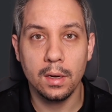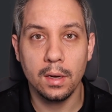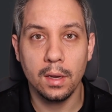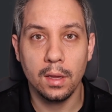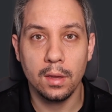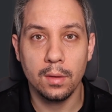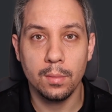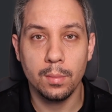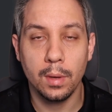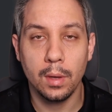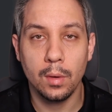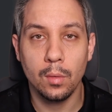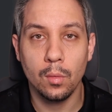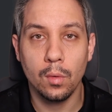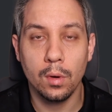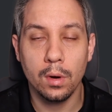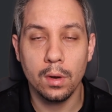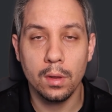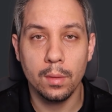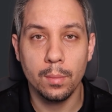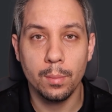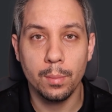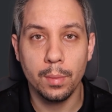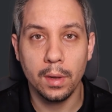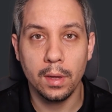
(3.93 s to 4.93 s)
has been one of
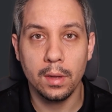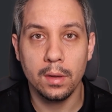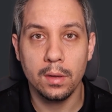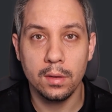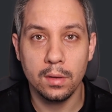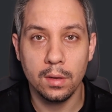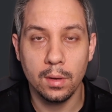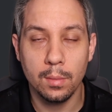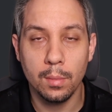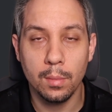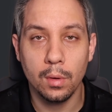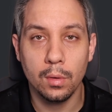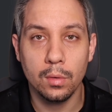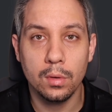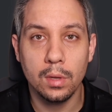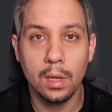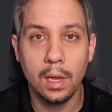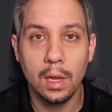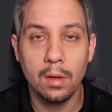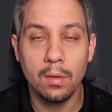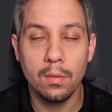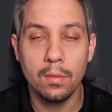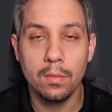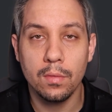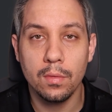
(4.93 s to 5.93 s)
the best and most
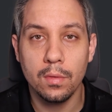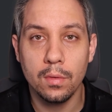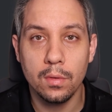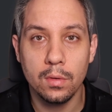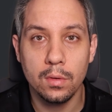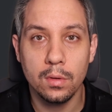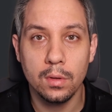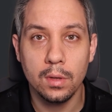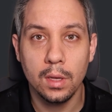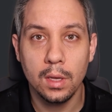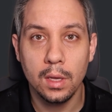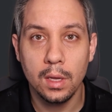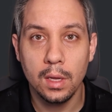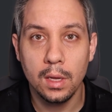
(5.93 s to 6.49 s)
helpful